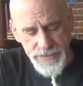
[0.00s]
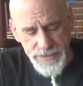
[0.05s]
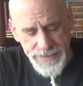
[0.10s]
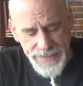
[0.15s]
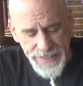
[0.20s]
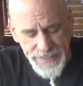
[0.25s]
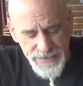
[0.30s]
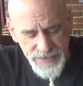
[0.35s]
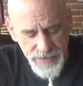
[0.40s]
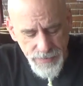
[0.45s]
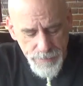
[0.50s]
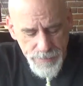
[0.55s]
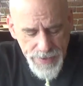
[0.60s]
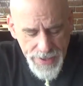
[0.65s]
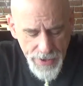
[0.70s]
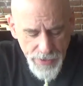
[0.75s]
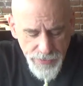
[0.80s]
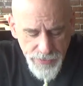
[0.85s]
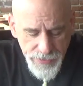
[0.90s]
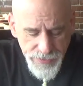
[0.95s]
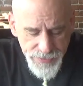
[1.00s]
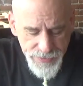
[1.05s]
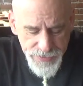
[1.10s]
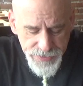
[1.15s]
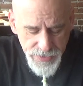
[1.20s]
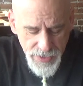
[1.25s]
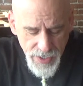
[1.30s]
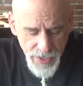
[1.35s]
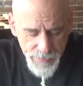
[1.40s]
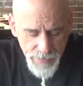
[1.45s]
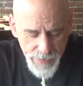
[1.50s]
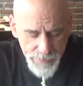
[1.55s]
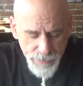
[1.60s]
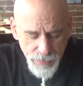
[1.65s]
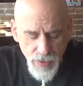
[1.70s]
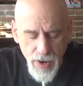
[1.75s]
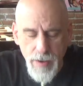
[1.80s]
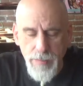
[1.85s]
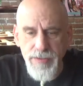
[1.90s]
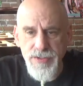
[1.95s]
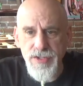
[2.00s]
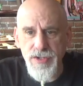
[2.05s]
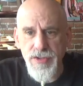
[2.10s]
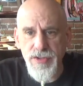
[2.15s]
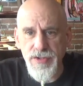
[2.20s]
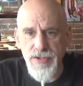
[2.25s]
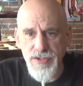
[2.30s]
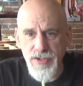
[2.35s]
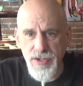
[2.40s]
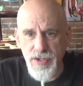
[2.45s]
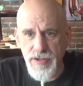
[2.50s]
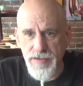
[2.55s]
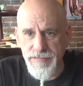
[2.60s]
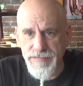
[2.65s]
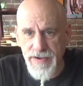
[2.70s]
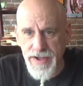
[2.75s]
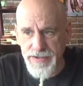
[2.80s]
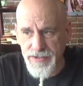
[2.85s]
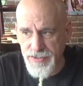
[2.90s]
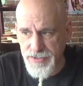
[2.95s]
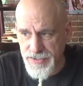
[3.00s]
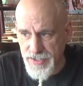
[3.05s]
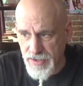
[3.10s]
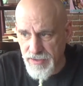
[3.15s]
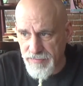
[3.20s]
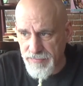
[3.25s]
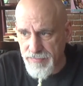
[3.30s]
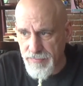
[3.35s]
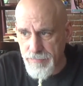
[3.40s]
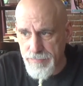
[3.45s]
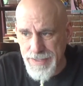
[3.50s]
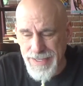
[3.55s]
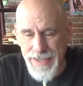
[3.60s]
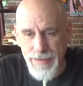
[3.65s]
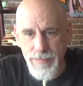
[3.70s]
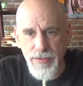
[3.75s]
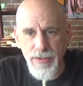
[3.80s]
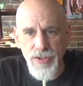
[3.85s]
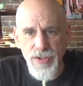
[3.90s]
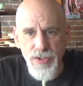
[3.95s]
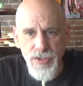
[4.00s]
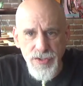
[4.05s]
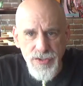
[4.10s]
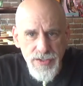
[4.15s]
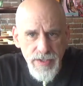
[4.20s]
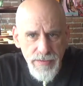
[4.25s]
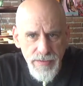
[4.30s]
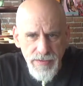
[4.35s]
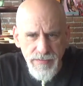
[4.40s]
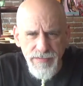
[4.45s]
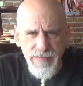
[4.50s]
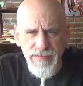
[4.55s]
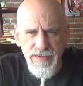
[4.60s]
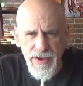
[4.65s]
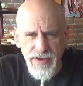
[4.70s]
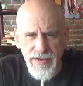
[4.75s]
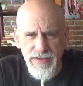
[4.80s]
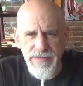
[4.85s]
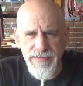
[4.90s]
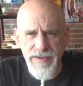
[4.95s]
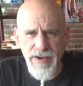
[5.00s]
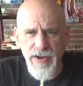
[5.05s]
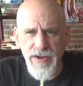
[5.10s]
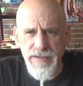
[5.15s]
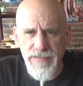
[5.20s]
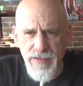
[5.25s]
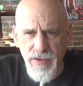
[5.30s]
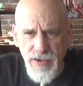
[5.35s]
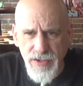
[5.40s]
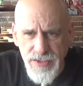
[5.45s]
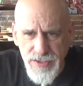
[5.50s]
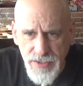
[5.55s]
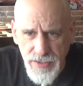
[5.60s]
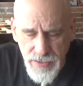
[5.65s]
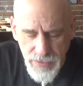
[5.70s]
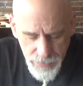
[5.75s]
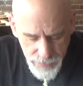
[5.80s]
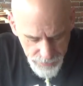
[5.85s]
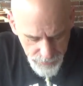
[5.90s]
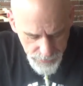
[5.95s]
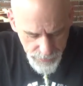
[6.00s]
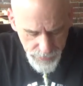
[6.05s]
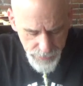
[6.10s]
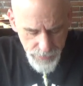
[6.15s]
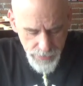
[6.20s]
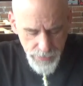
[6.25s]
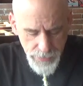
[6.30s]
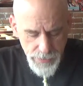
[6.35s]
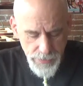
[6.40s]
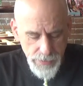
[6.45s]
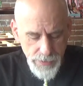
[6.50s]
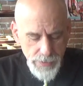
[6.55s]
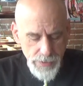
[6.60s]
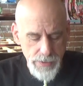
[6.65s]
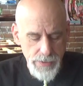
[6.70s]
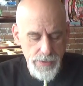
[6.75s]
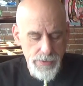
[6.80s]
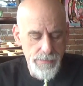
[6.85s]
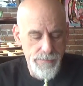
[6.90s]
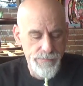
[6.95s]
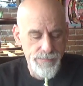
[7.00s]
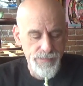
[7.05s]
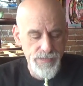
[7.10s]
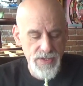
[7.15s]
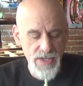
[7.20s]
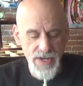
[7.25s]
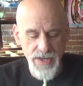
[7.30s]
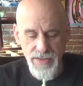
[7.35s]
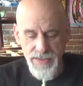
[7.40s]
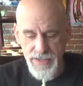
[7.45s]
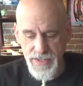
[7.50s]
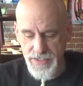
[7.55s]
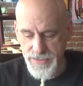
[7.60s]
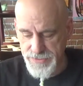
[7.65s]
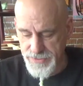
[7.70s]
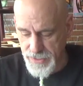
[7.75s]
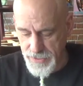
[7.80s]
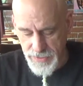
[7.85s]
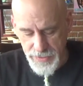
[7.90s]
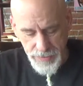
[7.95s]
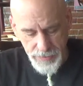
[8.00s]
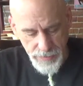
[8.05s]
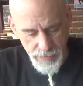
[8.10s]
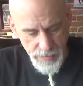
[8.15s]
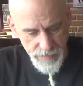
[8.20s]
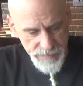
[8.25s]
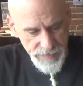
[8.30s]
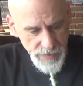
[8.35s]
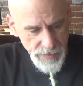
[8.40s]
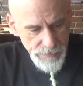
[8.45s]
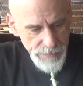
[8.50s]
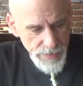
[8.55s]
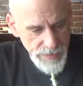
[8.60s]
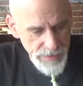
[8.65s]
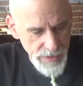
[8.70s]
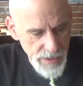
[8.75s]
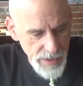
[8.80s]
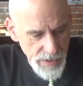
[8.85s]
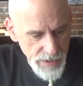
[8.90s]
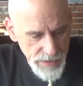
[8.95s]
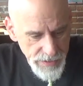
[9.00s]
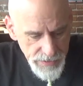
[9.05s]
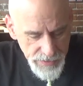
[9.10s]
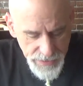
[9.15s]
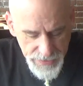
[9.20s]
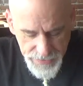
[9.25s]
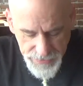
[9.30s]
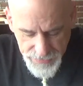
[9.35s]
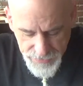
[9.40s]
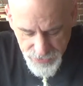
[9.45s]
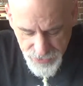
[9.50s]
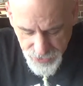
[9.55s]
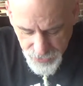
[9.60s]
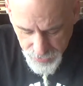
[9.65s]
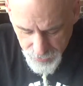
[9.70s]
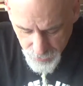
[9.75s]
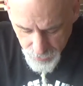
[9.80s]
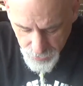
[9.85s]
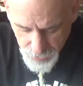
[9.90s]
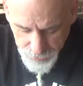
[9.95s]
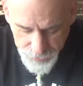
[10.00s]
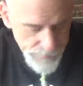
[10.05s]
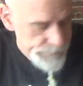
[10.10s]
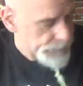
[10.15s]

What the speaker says: get some powders. I promise you, you're going to find yourself being able to use them. They're very, very versatile. Kind of the unsung hero of the heated chili world.